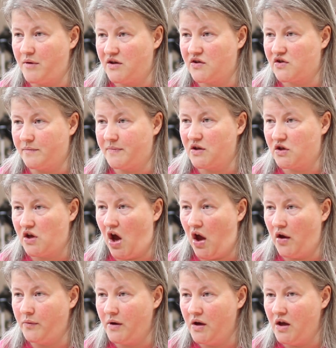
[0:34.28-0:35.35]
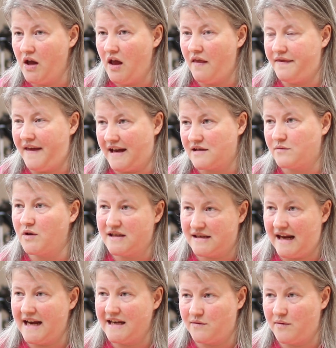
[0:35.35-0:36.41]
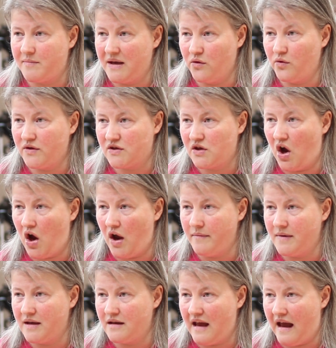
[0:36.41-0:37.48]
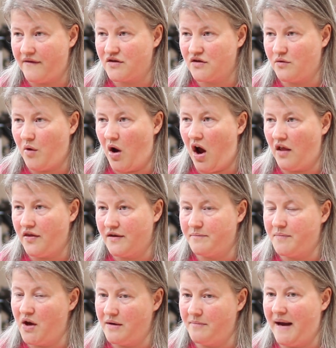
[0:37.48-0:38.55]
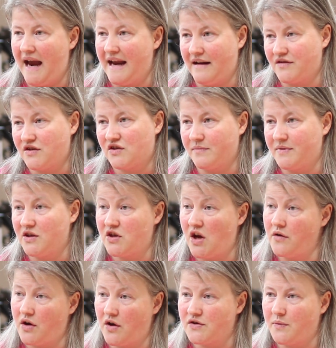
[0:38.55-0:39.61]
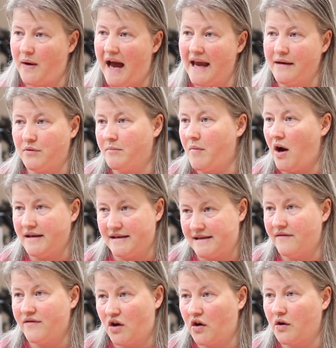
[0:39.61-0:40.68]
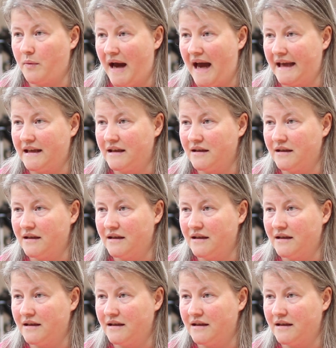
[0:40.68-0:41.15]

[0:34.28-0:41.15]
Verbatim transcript: when you stub your toe, that's what stays with me all the time. After a while, the burning pain after stubbing your toe goes away. Well, mine has never gone away.